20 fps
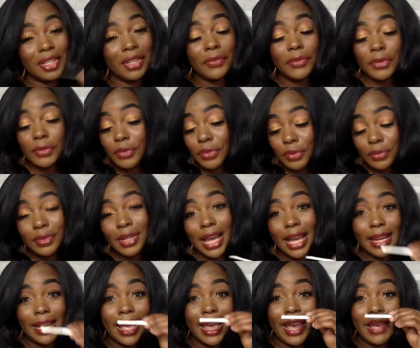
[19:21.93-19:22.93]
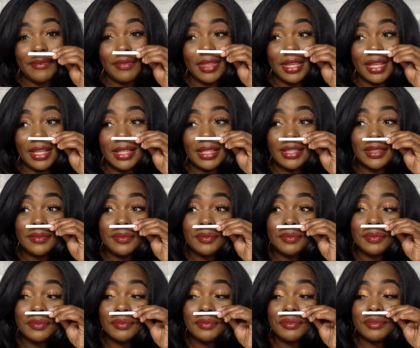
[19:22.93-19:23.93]
If you do not have this,
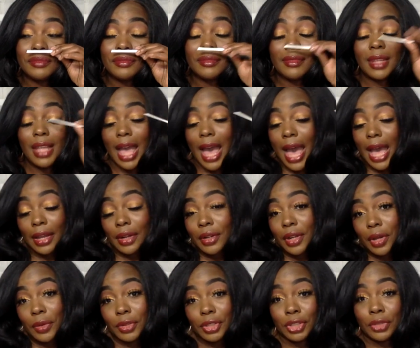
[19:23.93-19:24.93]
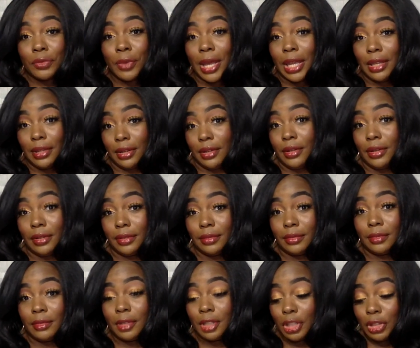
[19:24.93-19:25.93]
I don't know what you're waiting on.
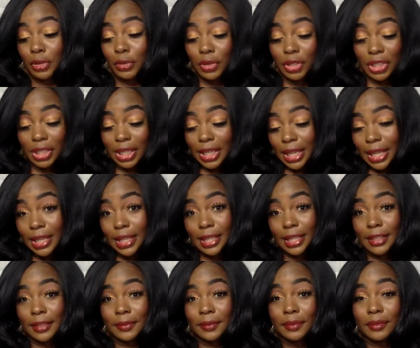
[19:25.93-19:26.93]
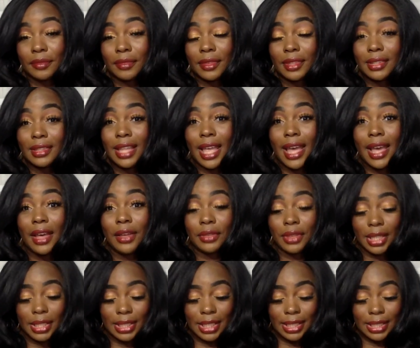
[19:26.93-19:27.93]
You should get it. Now,
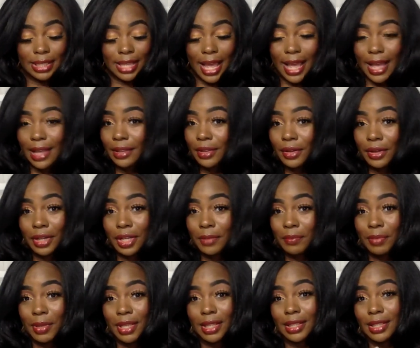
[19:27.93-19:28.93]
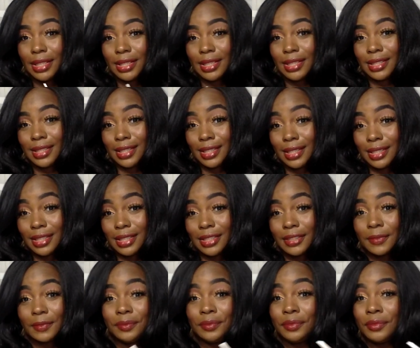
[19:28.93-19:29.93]
this is not going to be this,
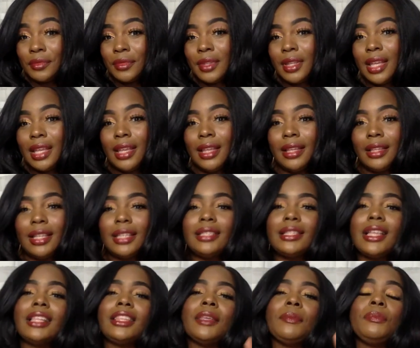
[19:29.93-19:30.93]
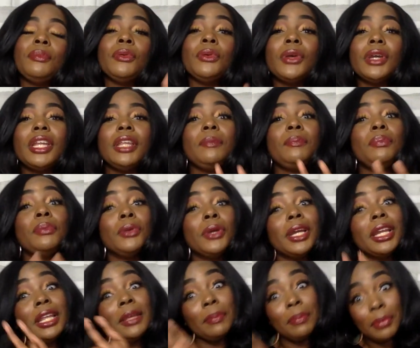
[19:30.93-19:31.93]
this, it's not the pretty,
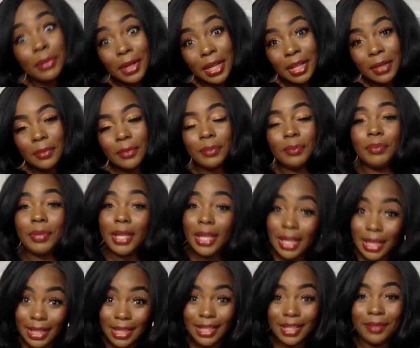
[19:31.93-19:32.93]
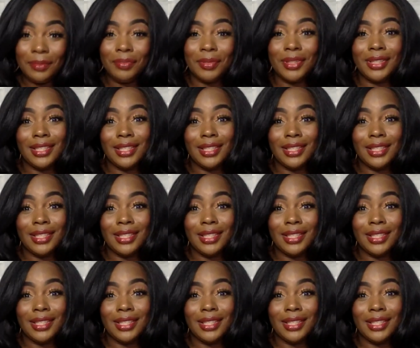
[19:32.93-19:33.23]
pretty, pretty penny.